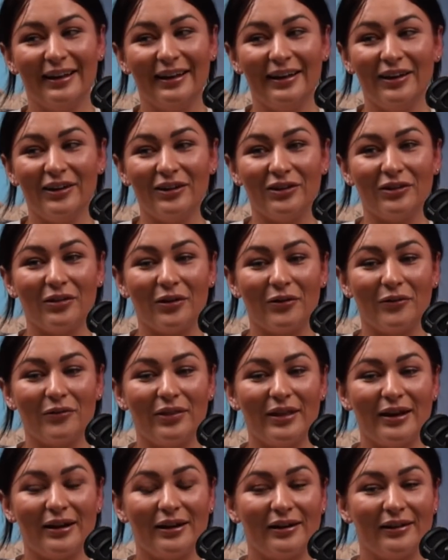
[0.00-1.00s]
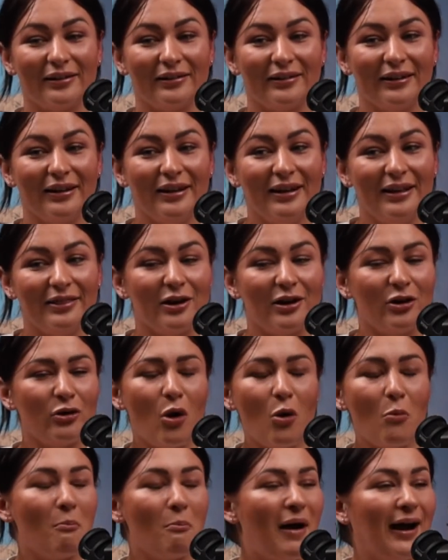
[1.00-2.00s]
you know, their
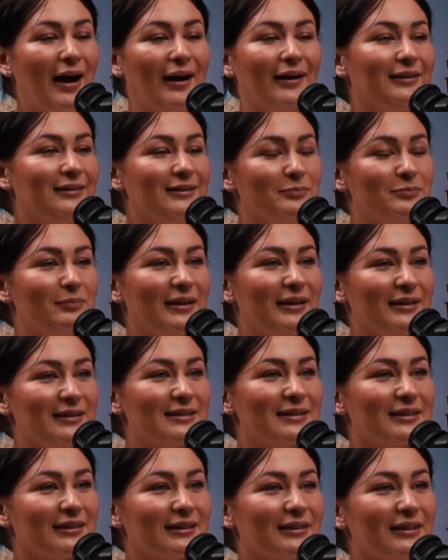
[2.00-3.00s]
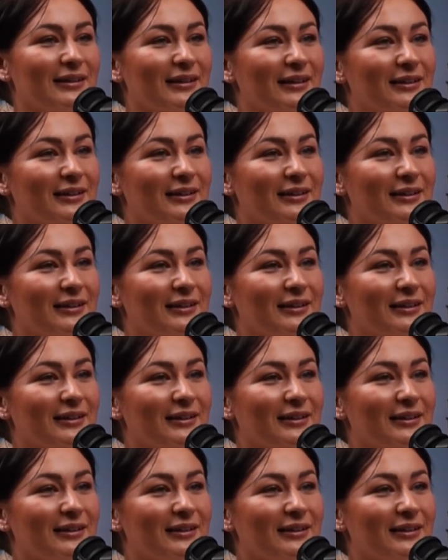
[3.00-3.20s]
own mind, basically.